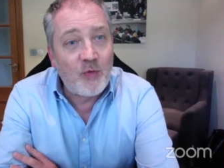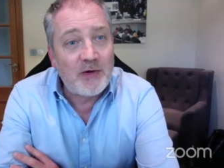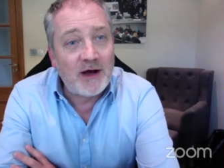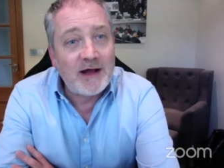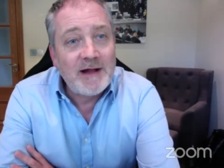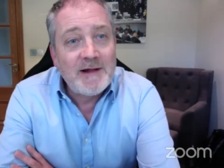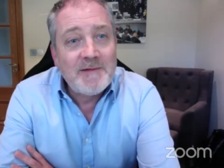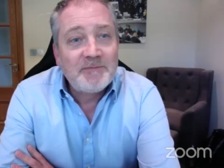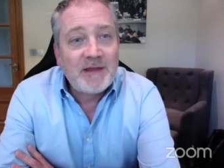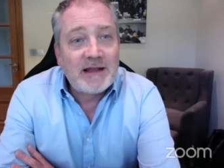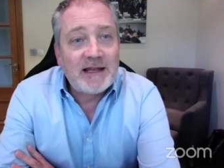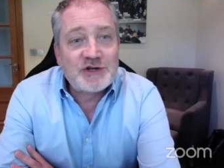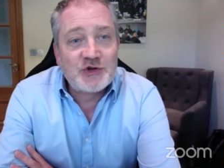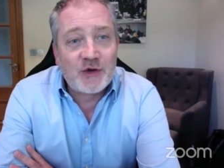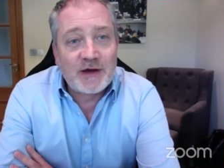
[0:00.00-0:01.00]
But
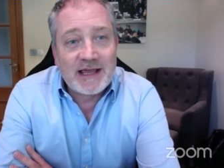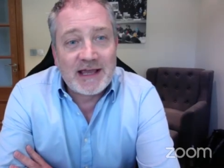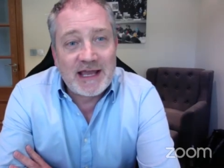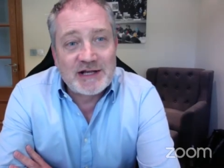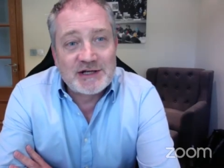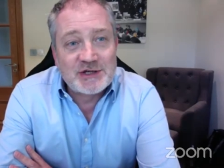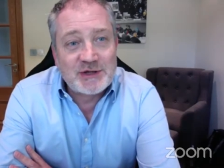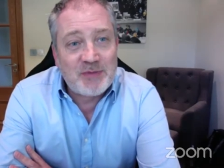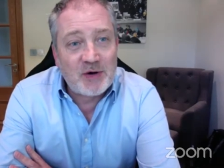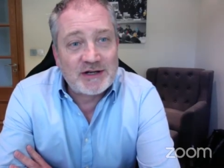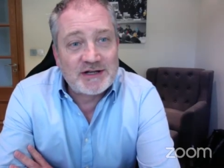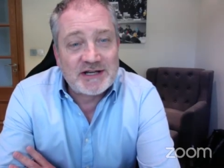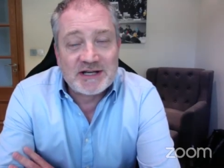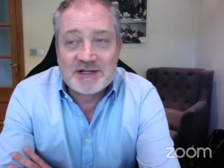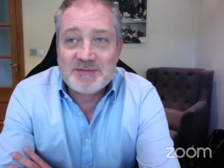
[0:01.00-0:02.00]
let's not get into the
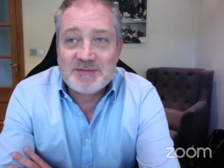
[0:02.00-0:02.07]
politics.